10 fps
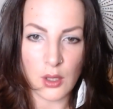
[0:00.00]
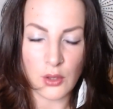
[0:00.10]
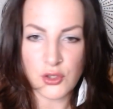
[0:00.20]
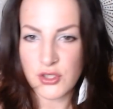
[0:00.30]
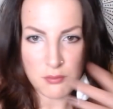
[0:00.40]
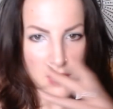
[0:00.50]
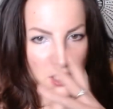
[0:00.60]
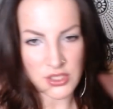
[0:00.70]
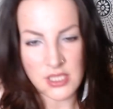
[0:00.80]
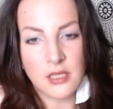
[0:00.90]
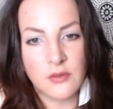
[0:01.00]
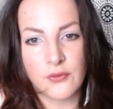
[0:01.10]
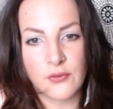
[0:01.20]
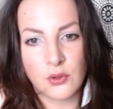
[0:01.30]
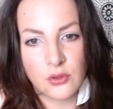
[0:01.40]
just imagine it in
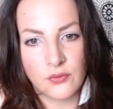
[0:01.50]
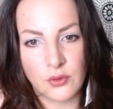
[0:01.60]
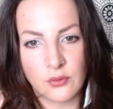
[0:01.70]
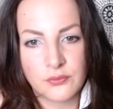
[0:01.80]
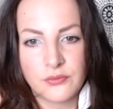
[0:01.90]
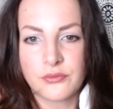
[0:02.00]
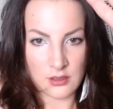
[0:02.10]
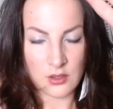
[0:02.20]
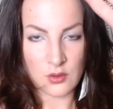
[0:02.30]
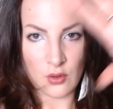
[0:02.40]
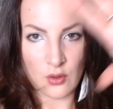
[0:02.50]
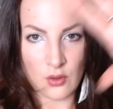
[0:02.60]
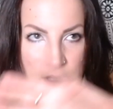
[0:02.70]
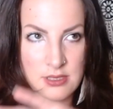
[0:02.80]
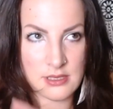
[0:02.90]
front of you. You know,
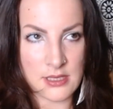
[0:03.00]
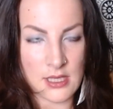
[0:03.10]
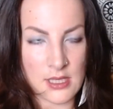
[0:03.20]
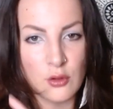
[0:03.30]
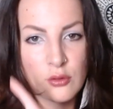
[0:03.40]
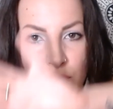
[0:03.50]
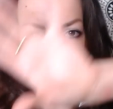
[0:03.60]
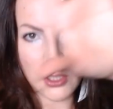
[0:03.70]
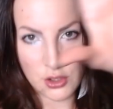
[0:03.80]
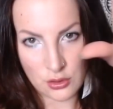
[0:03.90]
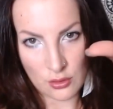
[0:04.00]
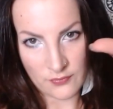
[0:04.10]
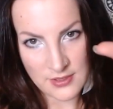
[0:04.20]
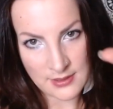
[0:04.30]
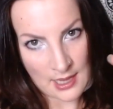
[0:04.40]
is an accumulation of
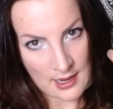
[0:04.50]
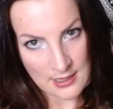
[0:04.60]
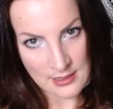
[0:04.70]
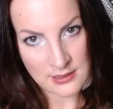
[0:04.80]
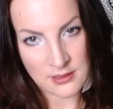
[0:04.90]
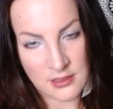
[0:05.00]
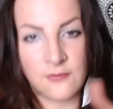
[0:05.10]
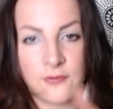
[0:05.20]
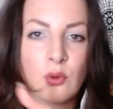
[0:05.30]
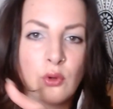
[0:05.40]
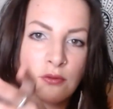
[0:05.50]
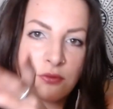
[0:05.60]
stars that follow